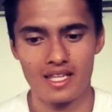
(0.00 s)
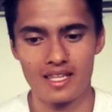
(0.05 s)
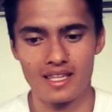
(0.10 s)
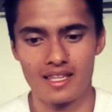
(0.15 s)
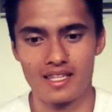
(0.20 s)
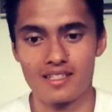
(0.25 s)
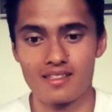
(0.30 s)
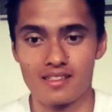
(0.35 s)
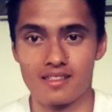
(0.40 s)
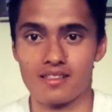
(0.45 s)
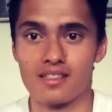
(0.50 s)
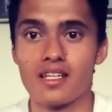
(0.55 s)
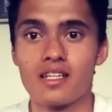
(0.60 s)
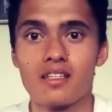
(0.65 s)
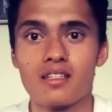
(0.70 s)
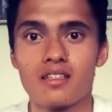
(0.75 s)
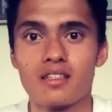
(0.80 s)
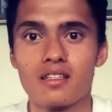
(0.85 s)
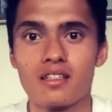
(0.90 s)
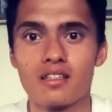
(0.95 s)
This is
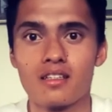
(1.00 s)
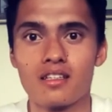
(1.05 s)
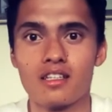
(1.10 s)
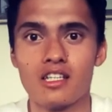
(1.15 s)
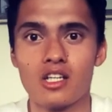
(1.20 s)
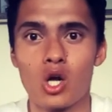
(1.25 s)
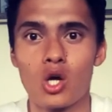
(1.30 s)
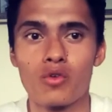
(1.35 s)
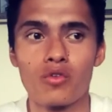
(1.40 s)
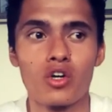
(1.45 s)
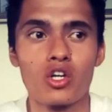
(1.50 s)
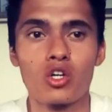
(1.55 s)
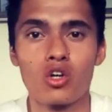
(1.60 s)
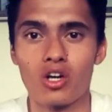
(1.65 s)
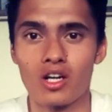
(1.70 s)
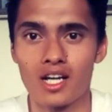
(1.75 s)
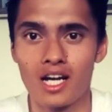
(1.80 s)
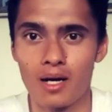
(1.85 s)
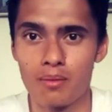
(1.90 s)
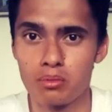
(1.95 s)
it. You know, I've only got a
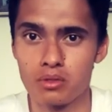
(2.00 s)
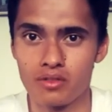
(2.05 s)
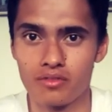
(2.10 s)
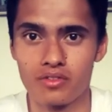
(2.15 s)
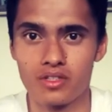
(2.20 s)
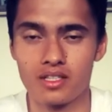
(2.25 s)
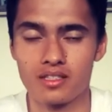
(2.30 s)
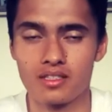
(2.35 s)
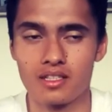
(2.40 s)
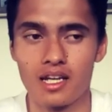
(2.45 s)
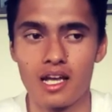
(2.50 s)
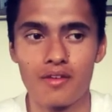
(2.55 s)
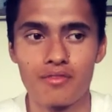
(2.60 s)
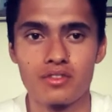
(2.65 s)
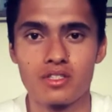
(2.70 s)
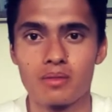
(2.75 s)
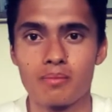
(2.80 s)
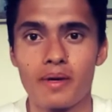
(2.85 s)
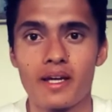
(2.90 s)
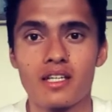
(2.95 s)
couple of years left
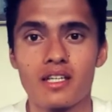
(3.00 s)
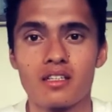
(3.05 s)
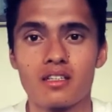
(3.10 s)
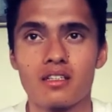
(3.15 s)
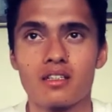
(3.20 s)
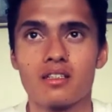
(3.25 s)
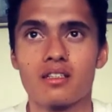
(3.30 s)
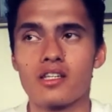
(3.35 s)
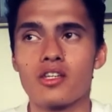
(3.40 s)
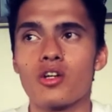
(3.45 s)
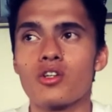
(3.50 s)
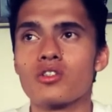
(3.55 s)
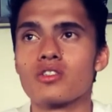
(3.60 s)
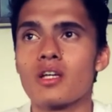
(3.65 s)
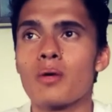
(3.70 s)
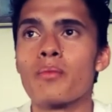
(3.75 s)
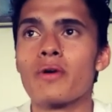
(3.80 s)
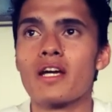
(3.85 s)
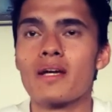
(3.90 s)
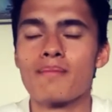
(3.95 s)
to make it. You know,
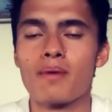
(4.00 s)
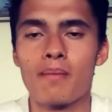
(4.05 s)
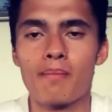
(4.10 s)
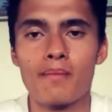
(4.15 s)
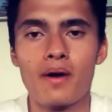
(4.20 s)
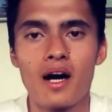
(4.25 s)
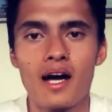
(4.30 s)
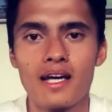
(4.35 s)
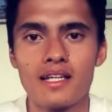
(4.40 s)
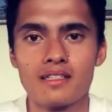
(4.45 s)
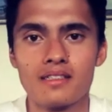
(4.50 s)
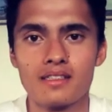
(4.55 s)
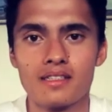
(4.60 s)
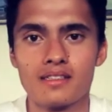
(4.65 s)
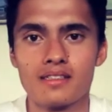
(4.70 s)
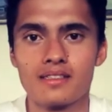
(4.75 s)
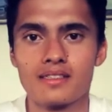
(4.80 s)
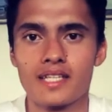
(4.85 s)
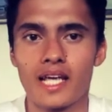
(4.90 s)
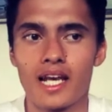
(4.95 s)
somewhere in my mind,
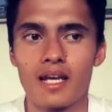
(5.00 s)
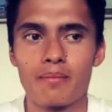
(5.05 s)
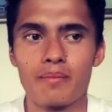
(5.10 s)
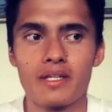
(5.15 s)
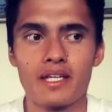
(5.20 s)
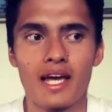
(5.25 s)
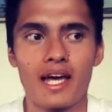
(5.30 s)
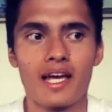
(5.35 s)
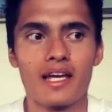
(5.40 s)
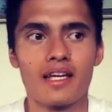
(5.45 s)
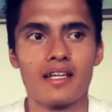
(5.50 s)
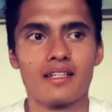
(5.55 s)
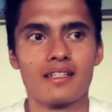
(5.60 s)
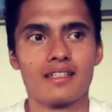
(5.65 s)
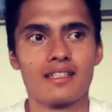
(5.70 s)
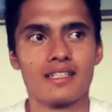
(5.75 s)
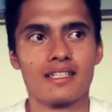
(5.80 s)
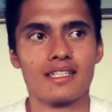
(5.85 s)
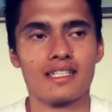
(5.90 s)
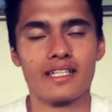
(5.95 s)
it's telling me, hey,
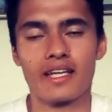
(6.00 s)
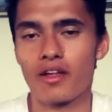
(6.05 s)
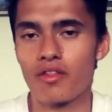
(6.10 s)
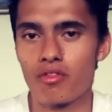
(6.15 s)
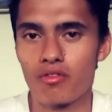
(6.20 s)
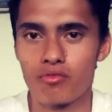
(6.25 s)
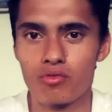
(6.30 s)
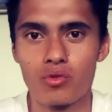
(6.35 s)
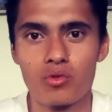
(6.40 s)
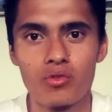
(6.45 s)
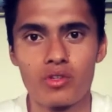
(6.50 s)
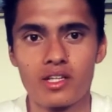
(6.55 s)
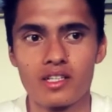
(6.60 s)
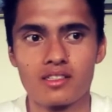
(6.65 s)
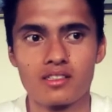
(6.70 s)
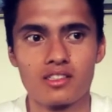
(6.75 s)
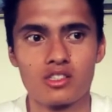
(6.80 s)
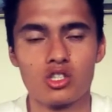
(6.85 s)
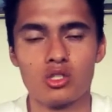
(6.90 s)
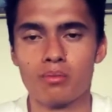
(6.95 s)
get through
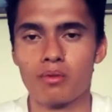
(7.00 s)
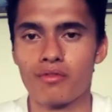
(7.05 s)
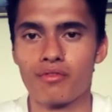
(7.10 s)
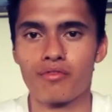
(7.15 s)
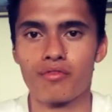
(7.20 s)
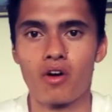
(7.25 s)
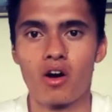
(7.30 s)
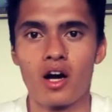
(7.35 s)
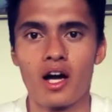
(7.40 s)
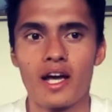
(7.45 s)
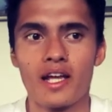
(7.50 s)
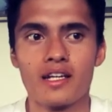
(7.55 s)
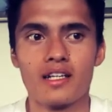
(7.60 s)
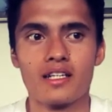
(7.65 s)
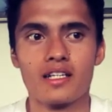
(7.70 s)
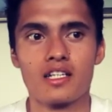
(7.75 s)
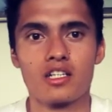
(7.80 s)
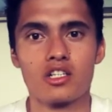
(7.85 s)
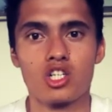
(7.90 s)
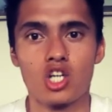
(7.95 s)
this. You'll be fine.
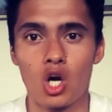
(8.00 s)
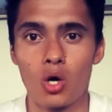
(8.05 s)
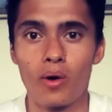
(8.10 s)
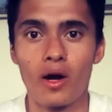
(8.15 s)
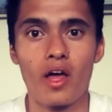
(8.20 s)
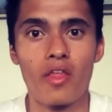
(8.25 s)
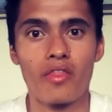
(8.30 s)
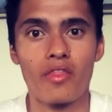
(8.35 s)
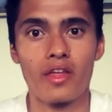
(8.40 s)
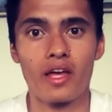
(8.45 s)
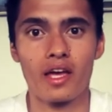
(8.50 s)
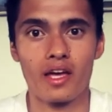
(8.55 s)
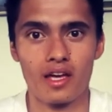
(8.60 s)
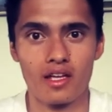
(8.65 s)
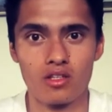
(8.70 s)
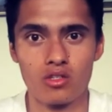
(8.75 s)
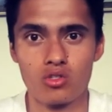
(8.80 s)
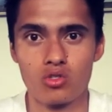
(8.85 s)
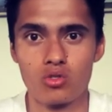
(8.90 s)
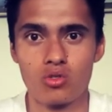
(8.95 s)
Go out there
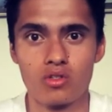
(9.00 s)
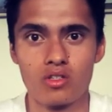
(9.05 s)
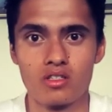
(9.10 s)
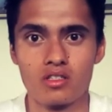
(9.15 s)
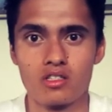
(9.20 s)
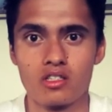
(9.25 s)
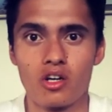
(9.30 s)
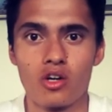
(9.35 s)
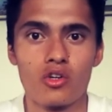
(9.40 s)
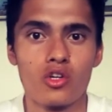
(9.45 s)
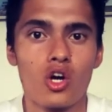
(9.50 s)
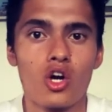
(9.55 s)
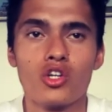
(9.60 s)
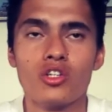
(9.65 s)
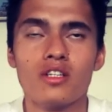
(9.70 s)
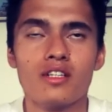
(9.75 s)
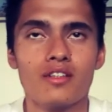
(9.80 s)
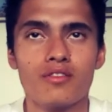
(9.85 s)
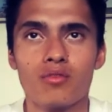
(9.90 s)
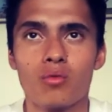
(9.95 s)
and do this. You know, you only
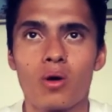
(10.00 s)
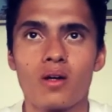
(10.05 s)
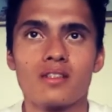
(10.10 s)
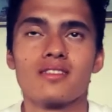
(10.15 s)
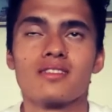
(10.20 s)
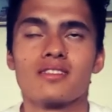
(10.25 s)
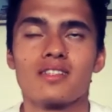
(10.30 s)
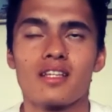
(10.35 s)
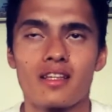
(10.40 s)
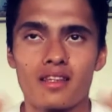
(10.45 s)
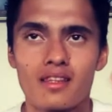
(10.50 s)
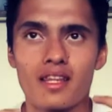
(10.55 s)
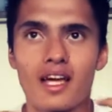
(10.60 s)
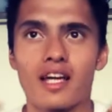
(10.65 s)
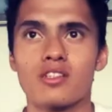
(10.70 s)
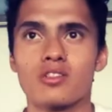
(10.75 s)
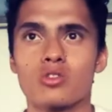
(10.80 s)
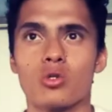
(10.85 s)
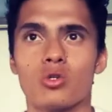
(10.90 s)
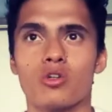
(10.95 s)
live once. That
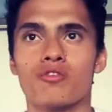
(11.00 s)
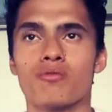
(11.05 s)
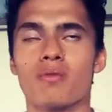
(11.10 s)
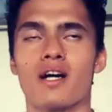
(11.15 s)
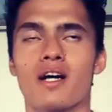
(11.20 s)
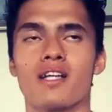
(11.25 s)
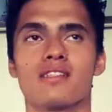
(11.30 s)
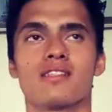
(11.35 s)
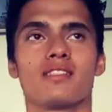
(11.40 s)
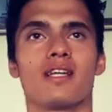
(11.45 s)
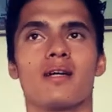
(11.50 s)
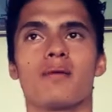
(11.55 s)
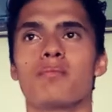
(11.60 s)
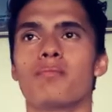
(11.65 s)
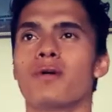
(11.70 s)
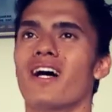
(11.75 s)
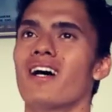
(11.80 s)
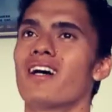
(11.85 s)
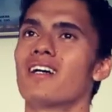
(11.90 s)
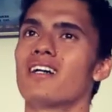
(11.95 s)
sort of mindset.
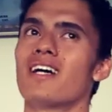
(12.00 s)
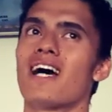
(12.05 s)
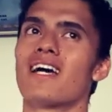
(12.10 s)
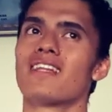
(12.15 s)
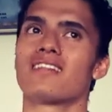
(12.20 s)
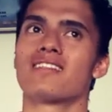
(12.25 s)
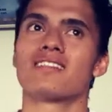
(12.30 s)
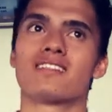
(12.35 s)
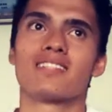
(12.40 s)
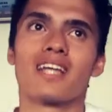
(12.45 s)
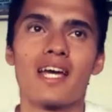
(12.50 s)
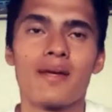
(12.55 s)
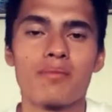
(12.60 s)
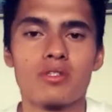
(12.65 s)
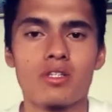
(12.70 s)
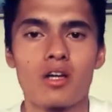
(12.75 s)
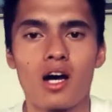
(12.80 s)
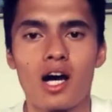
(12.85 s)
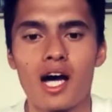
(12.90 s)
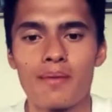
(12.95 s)
But at the same
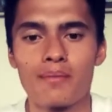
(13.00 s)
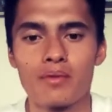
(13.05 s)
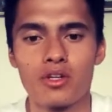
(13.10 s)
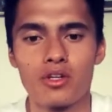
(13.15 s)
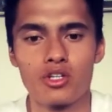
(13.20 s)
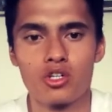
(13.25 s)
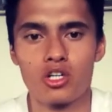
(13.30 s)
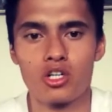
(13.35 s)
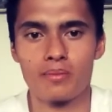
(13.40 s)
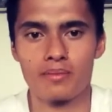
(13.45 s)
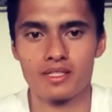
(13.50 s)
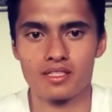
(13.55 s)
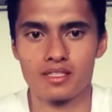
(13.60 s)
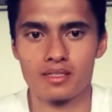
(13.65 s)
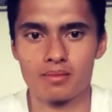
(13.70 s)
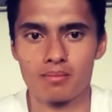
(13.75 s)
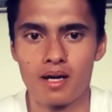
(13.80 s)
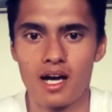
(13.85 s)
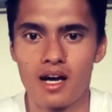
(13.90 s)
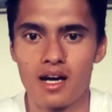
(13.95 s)
time, you know, you got to be
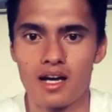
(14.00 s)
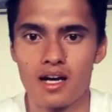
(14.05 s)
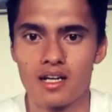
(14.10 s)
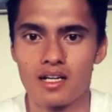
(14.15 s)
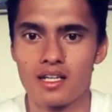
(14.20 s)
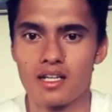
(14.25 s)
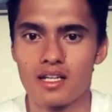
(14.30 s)
smart.